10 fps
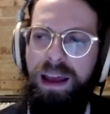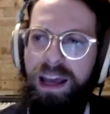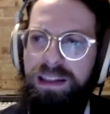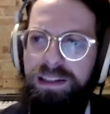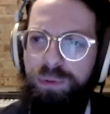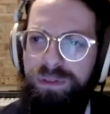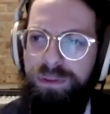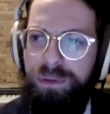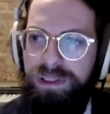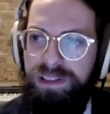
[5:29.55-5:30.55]
And this movie
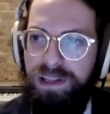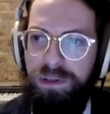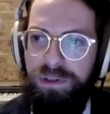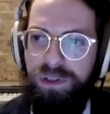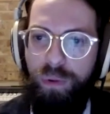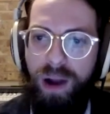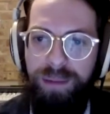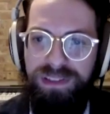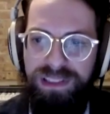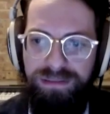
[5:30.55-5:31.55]
really centers the
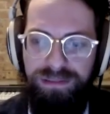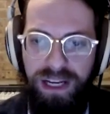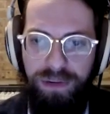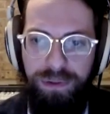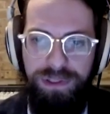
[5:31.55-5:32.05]
primacy of language.